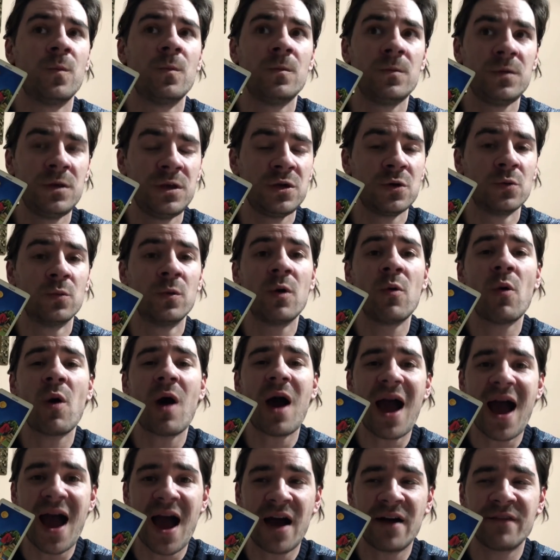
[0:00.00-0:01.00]
you will
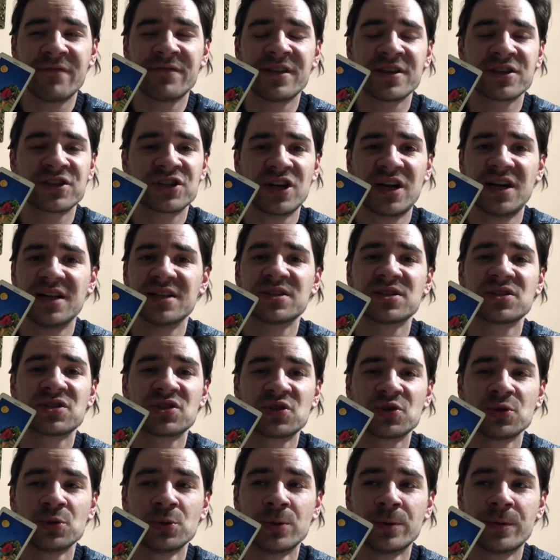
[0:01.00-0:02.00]
have the chance
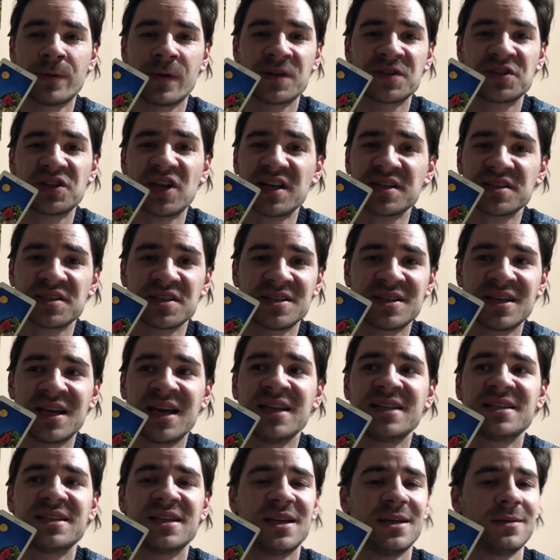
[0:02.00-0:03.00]
to
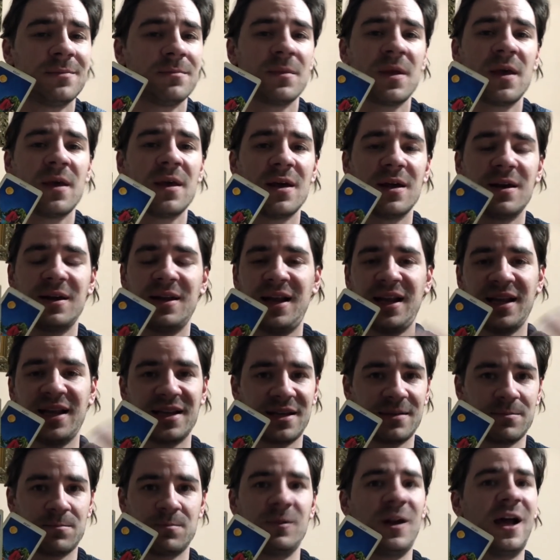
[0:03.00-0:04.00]
resuscitate it like
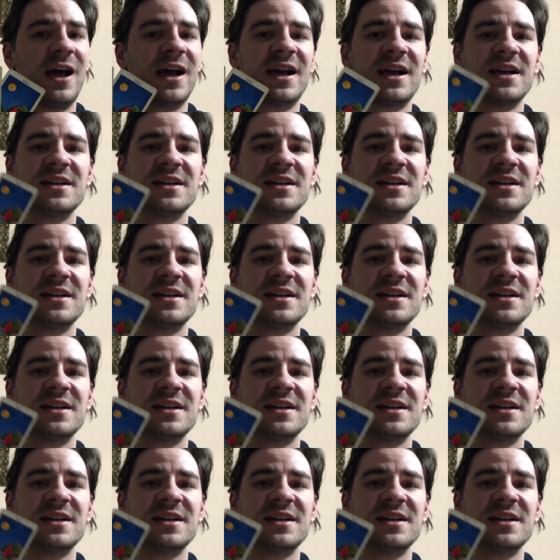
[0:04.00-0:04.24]
like i